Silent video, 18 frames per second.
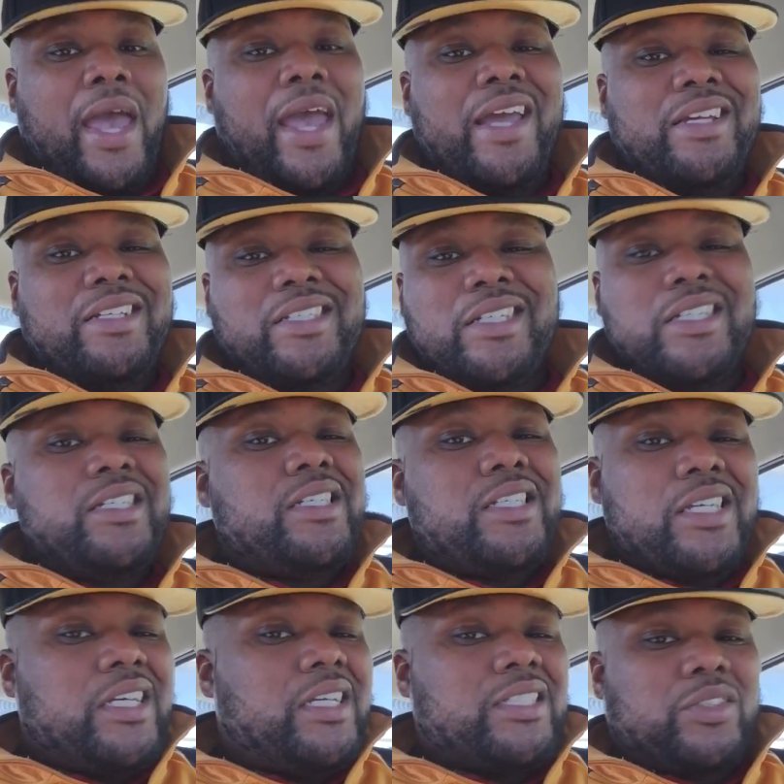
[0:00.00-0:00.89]

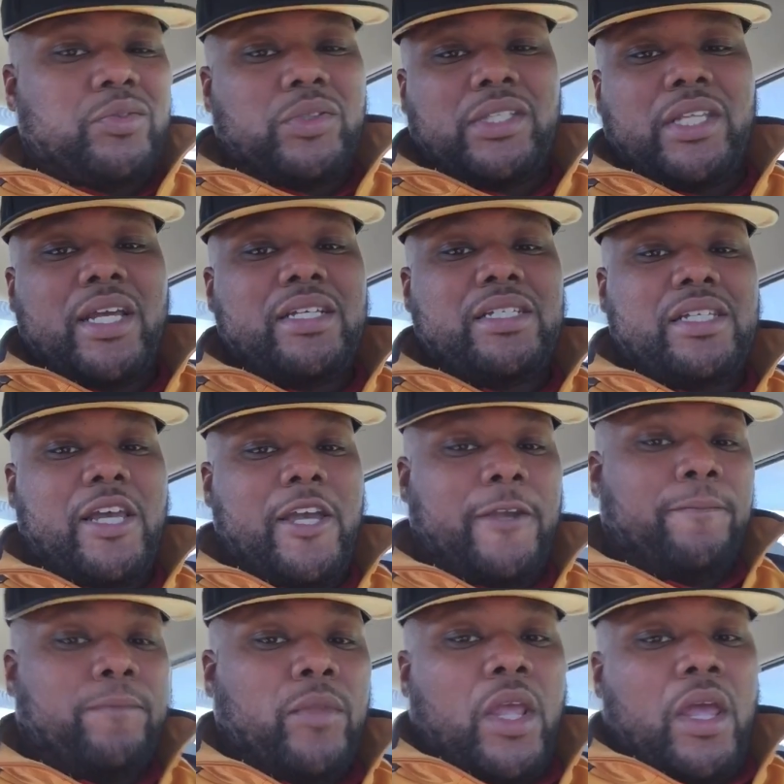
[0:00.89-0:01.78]
ACC is what they
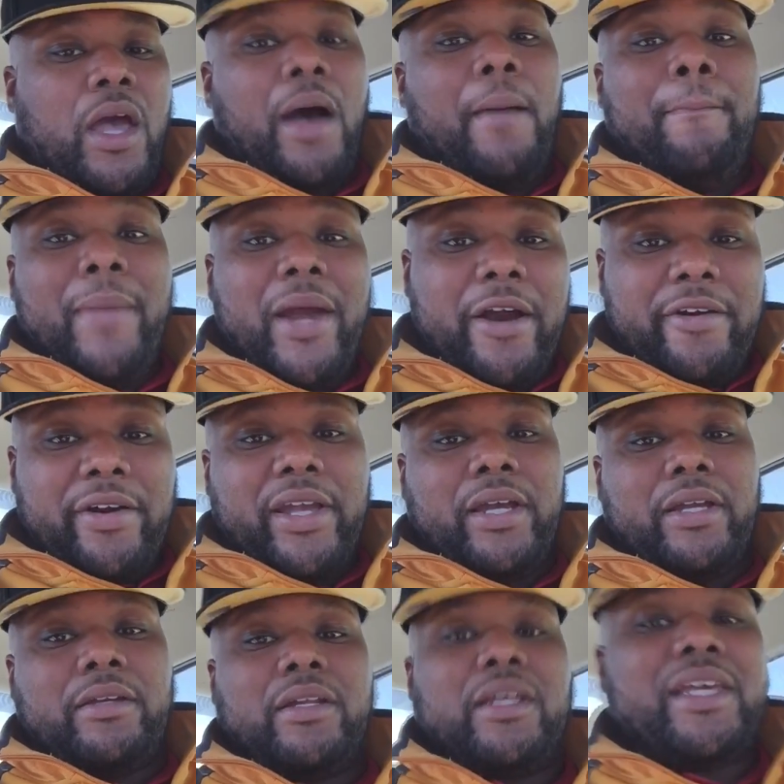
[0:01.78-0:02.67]
say.
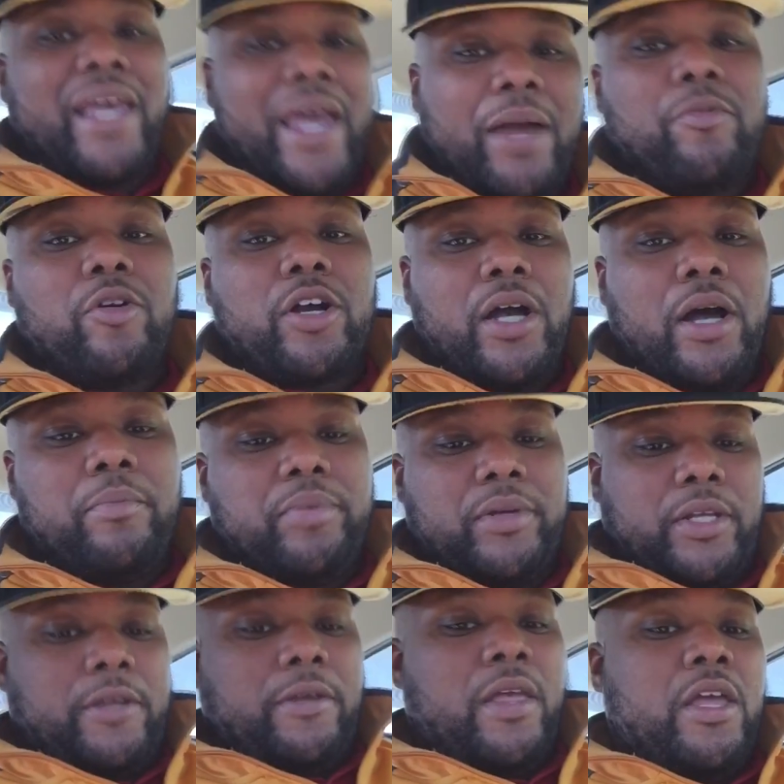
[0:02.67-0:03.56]
American Camera
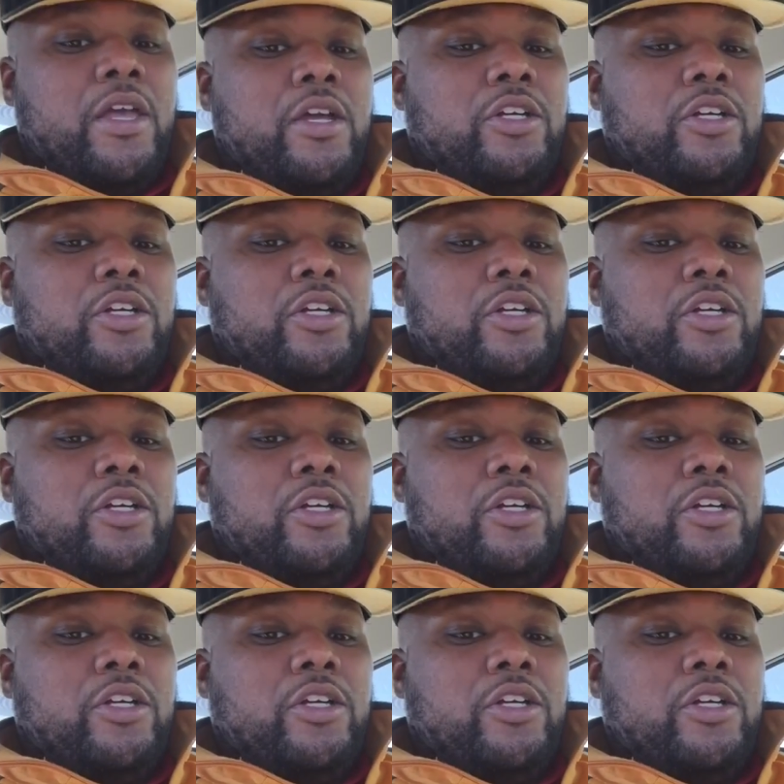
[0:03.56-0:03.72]
Company.